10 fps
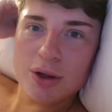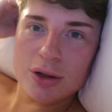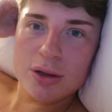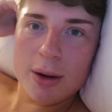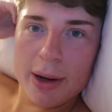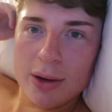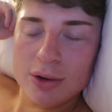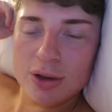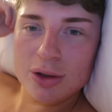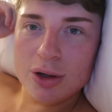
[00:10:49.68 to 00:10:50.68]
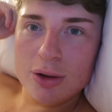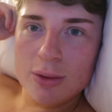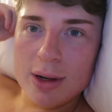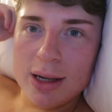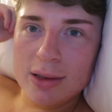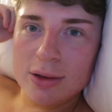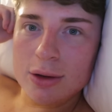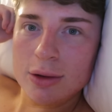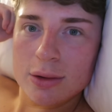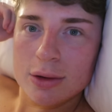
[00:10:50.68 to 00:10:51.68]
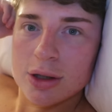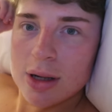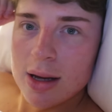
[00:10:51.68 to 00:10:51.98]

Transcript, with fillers: just about to indulge